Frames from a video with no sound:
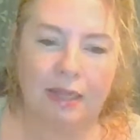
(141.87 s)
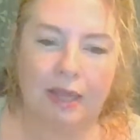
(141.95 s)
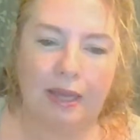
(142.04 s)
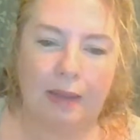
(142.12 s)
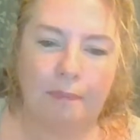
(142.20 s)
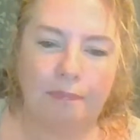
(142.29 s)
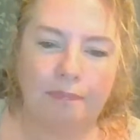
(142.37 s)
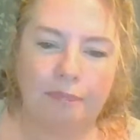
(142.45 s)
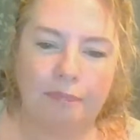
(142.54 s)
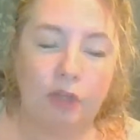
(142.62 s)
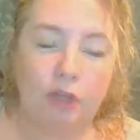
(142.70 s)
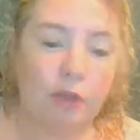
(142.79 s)
and
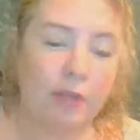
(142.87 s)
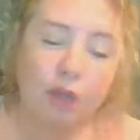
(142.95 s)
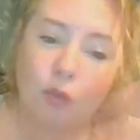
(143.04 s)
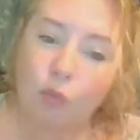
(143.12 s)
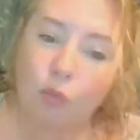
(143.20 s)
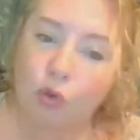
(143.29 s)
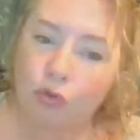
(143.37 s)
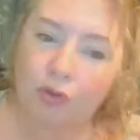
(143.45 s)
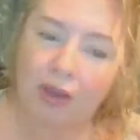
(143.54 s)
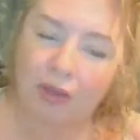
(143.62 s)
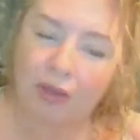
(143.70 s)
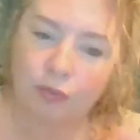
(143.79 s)
they don't walk
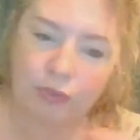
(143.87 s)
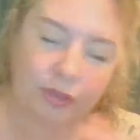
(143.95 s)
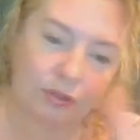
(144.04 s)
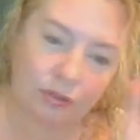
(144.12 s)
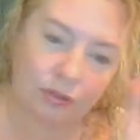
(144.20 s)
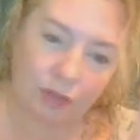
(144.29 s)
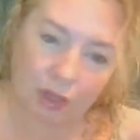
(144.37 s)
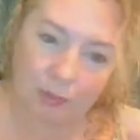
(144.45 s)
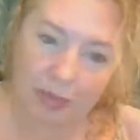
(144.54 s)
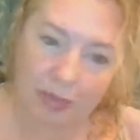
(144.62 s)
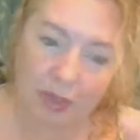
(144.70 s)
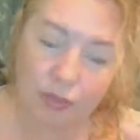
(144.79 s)
around with
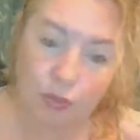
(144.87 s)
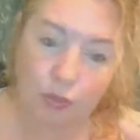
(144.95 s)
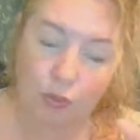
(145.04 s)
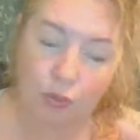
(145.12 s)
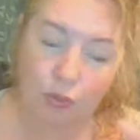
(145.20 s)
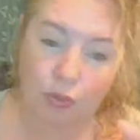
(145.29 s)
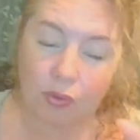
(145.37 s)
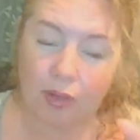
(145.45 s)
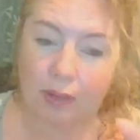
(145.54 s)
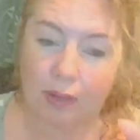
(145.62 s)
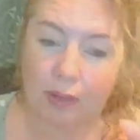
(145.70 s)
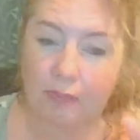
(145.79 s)
psychopath or
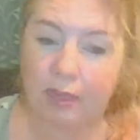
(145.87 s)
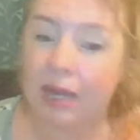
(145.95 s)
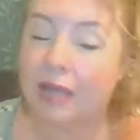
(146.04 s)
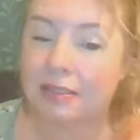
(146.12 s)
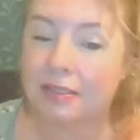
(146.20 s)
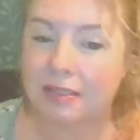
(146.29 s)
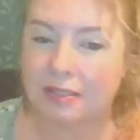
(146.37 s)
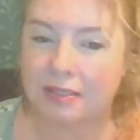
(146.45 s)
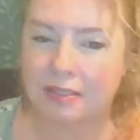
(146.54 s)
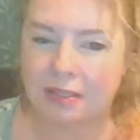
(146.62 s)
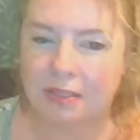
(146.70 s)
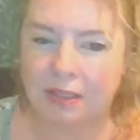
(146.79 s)

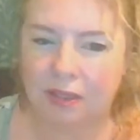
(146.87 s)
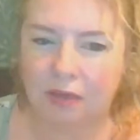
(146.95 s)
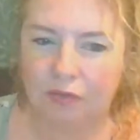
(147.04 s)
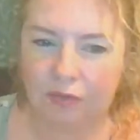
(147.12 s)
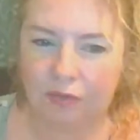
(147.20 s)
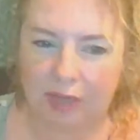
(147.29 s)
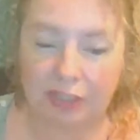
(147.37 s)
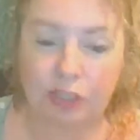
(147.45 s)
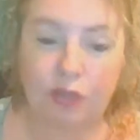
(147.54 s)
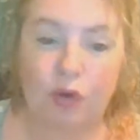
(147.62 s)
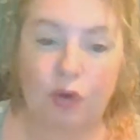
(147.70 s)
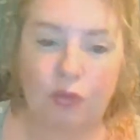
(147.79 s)
narcissist
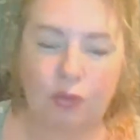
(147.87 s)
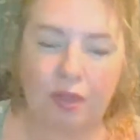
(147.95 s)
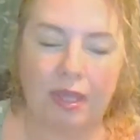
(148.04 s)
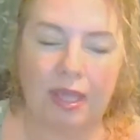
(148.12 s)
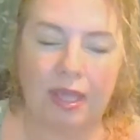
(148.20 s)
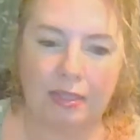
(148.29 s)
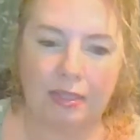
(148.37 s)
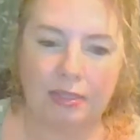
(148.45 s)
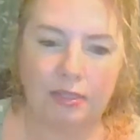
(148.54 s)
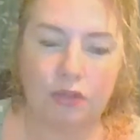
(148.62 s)
flashing on their heads.